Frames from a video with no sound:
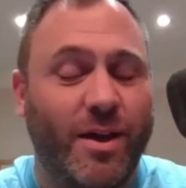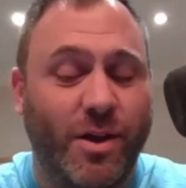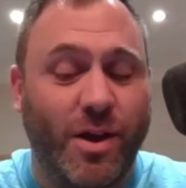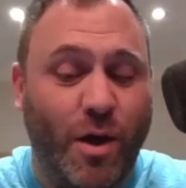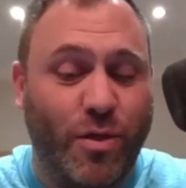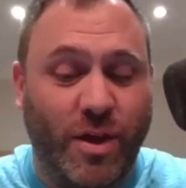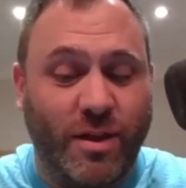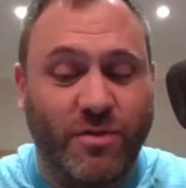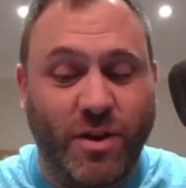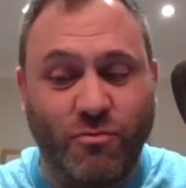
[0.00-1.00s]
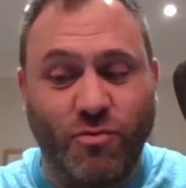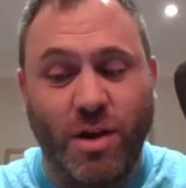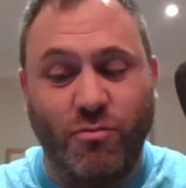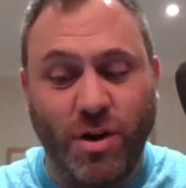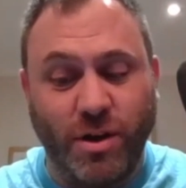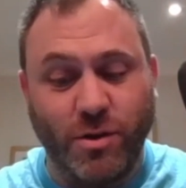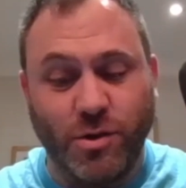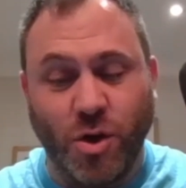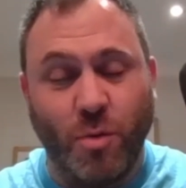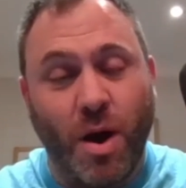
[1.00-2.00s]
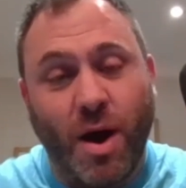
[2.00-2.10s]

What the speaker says: And I think they've done a really, really good job.